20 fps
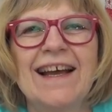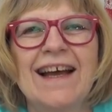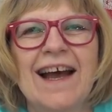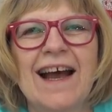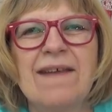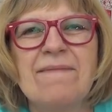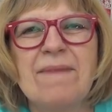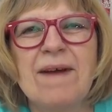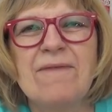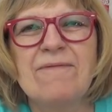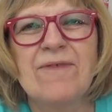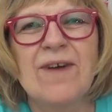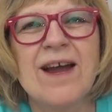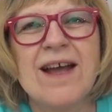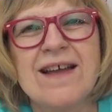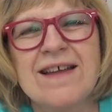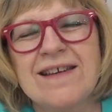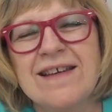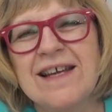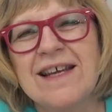Hi my
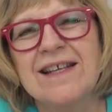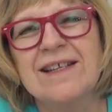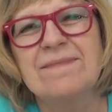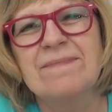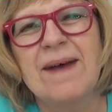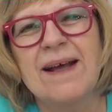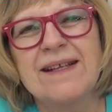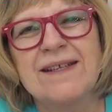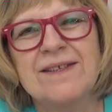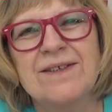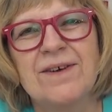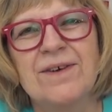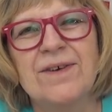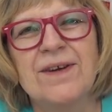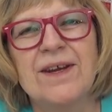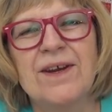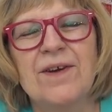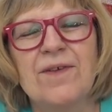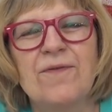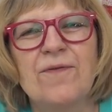friend, it's Pat Sloan
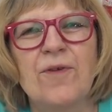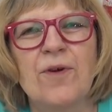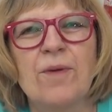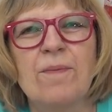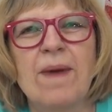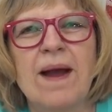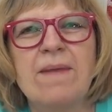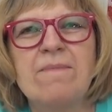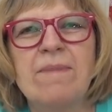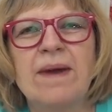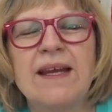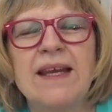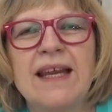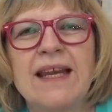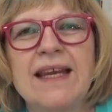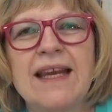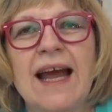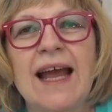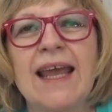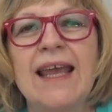here for my
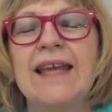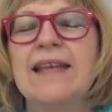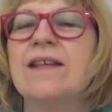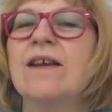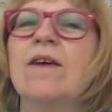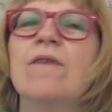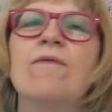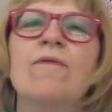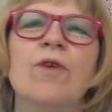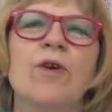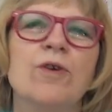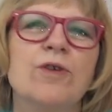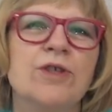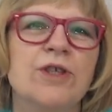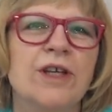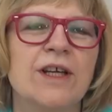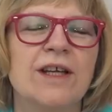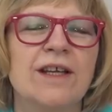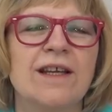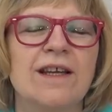Monday night
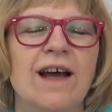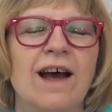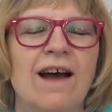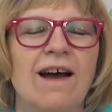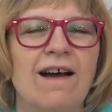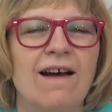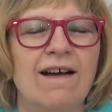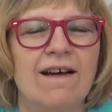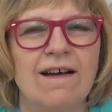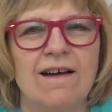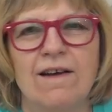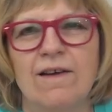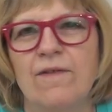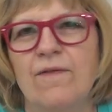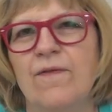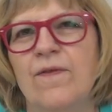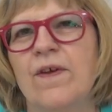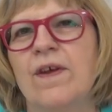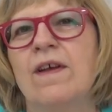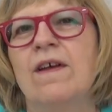version
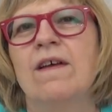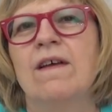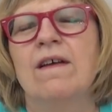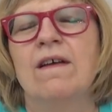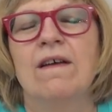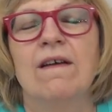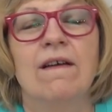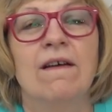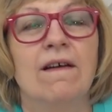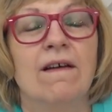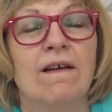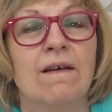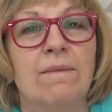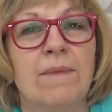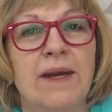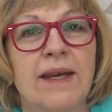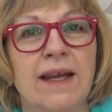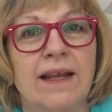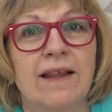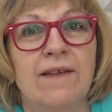of
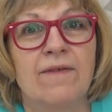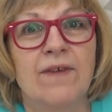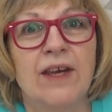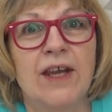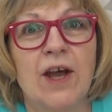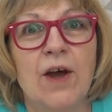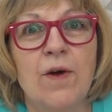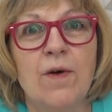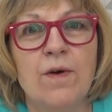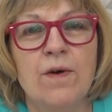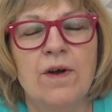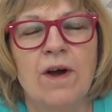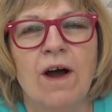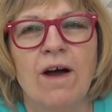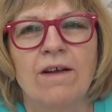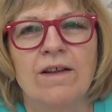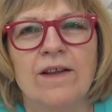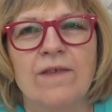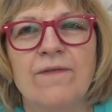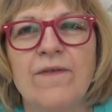my daily video
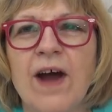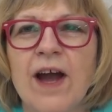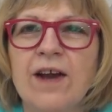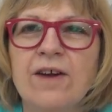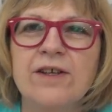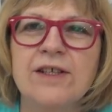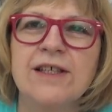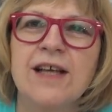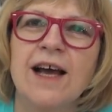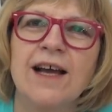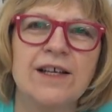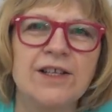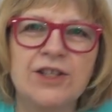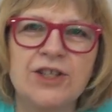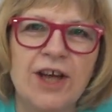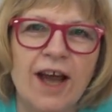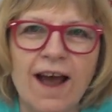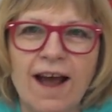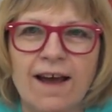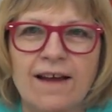called The Fireside
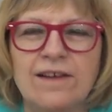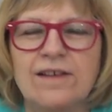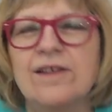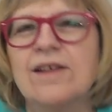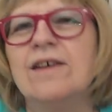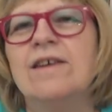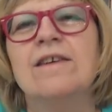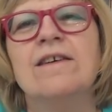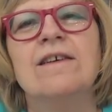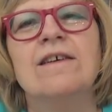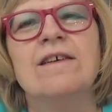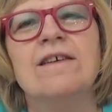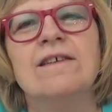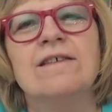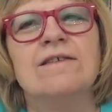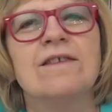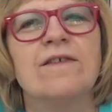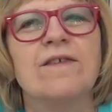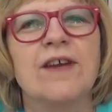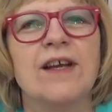Chat.
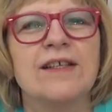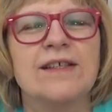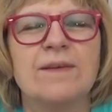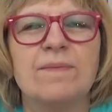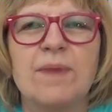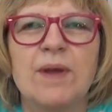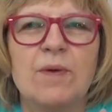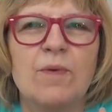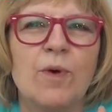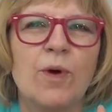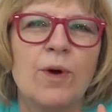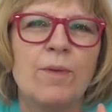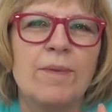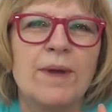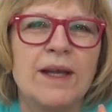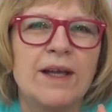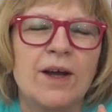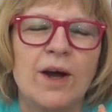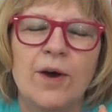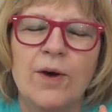So I've got something warm
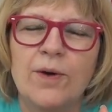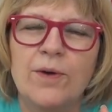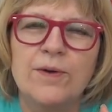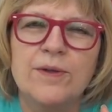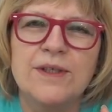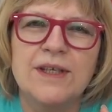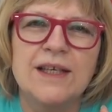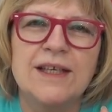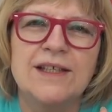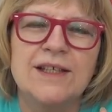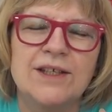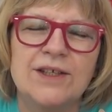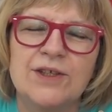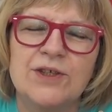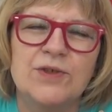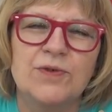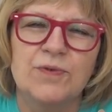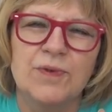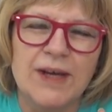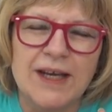and cozy to
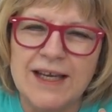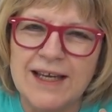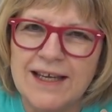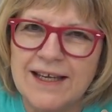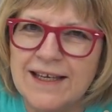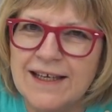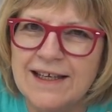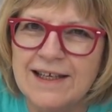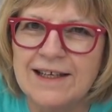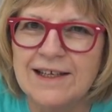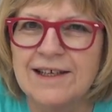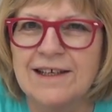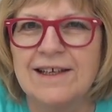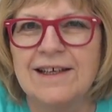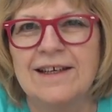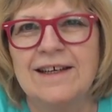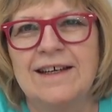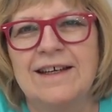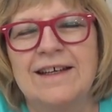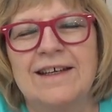drink.
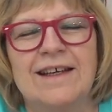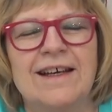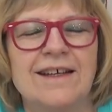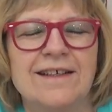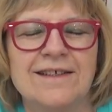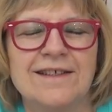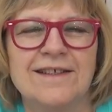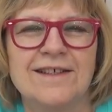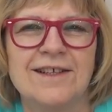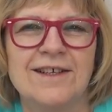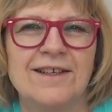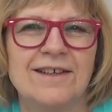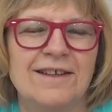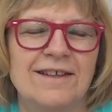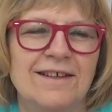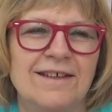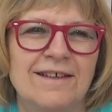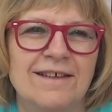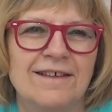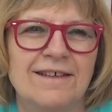Yes,
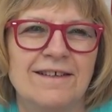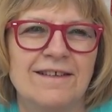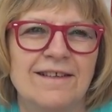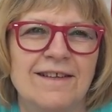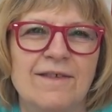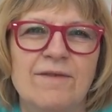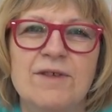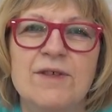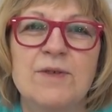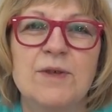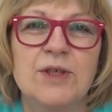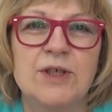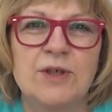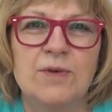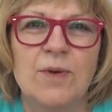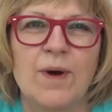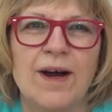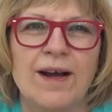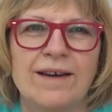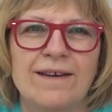then we'll switch
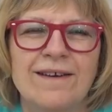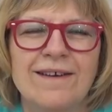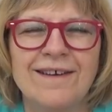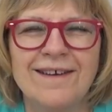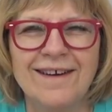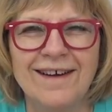to wine.